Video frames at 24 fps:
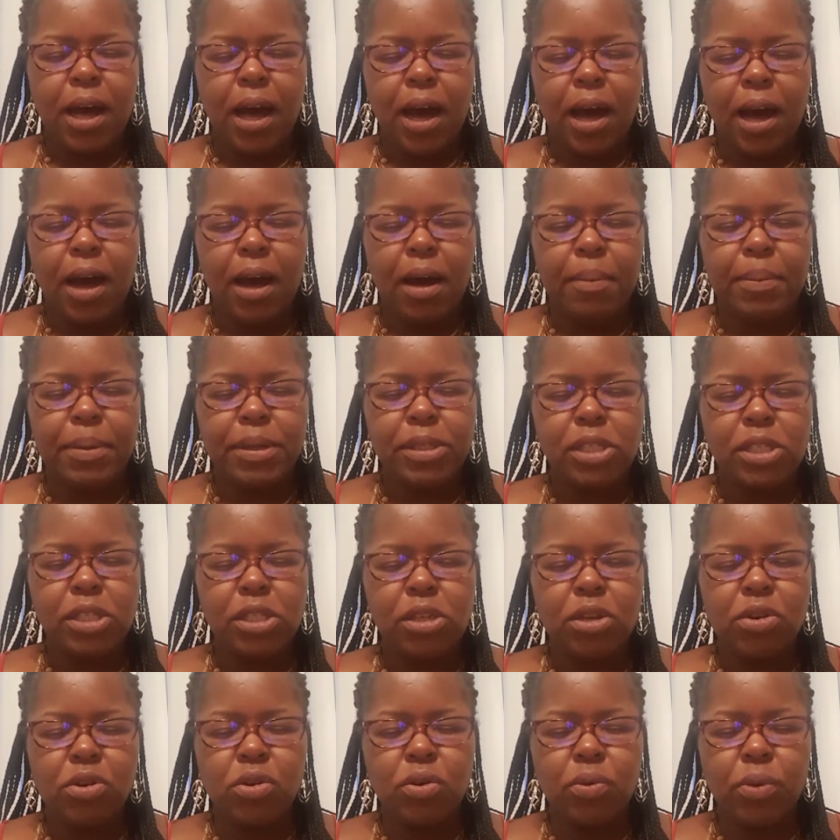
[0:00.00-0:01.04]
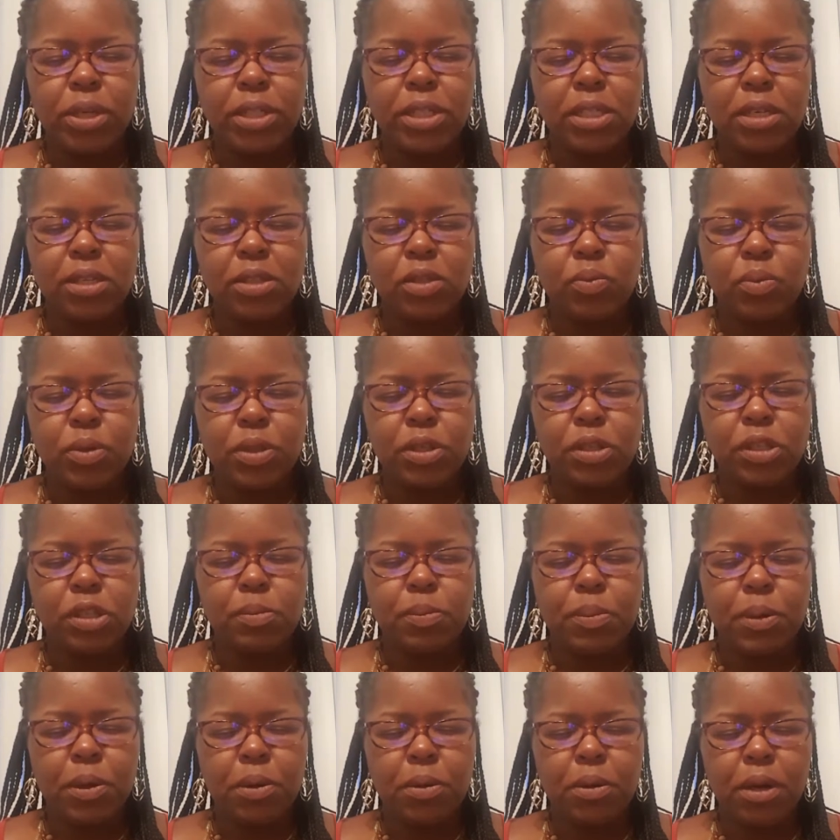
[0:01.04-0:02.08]
um, and just anoint us with the
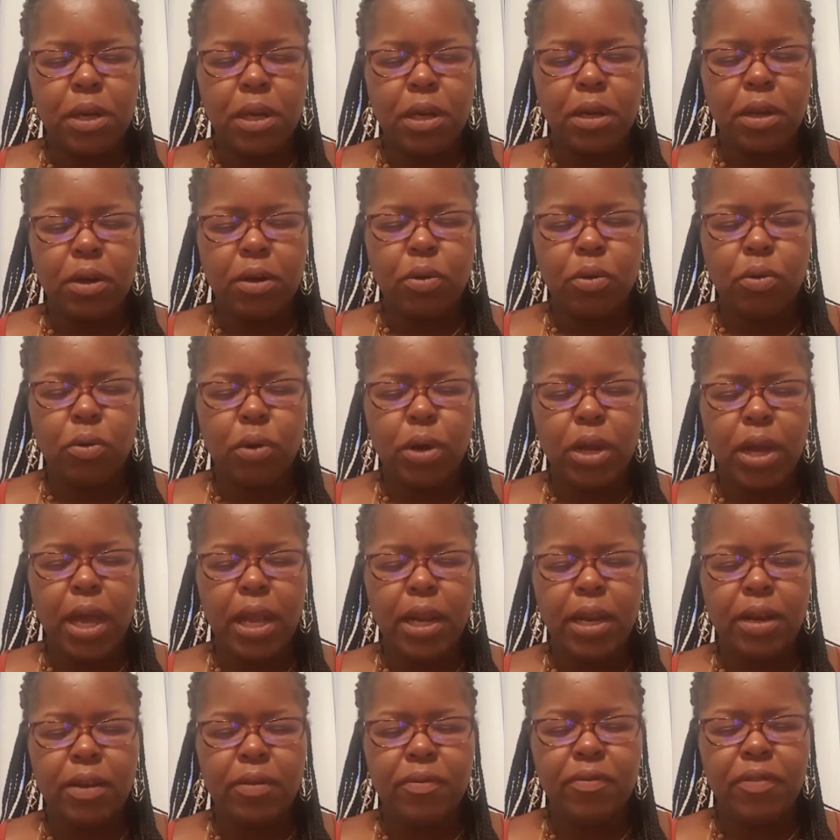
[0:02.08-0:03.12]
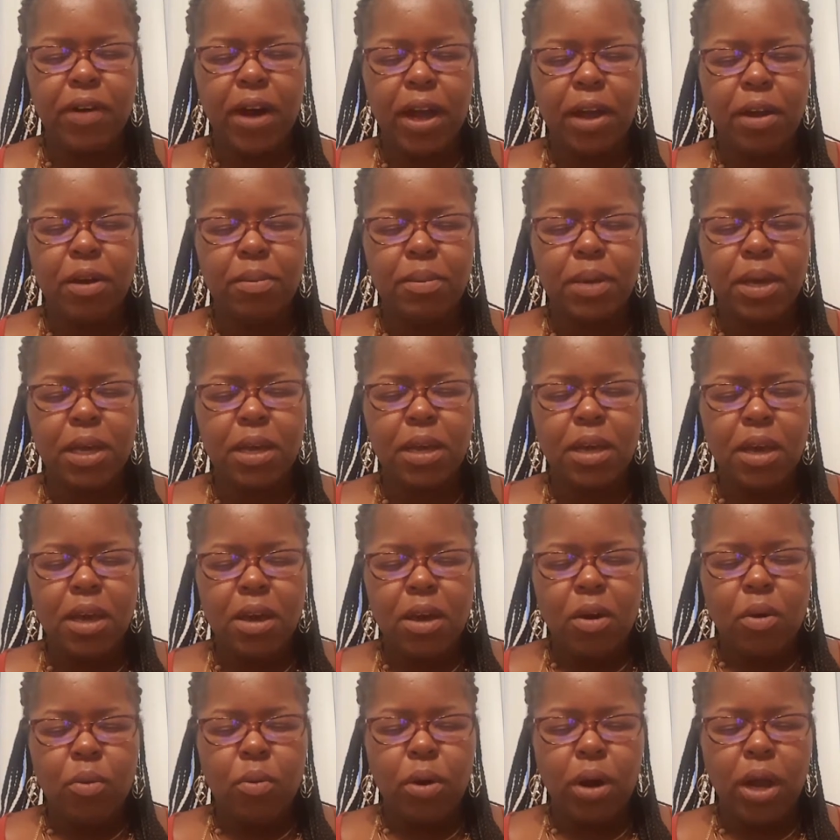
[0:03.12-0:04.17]
Spirit and then create an environment
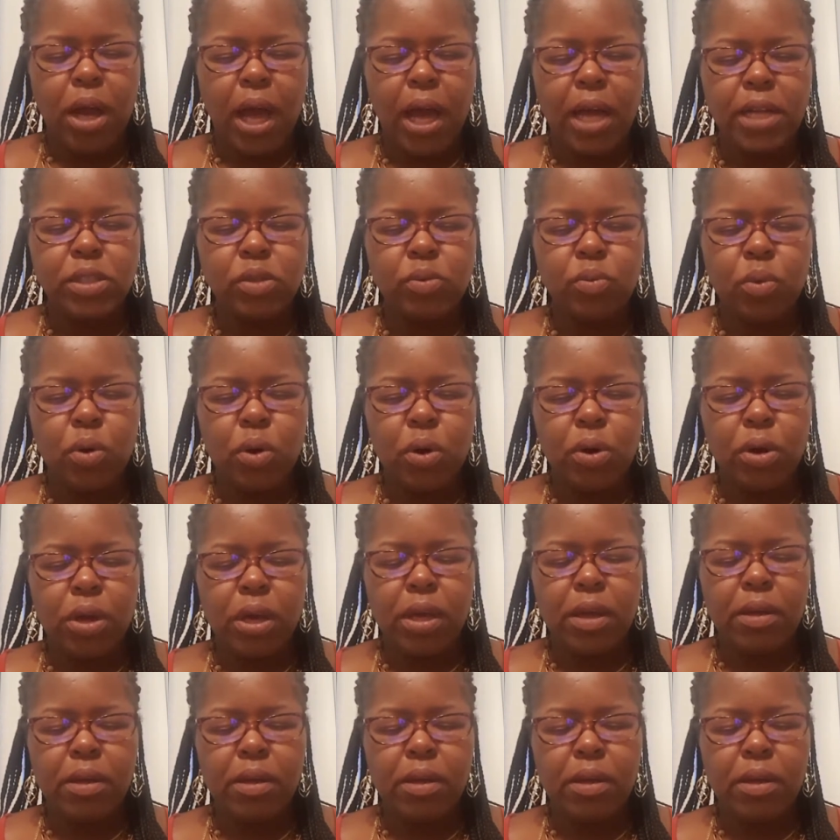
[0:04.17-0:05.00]
where God's Word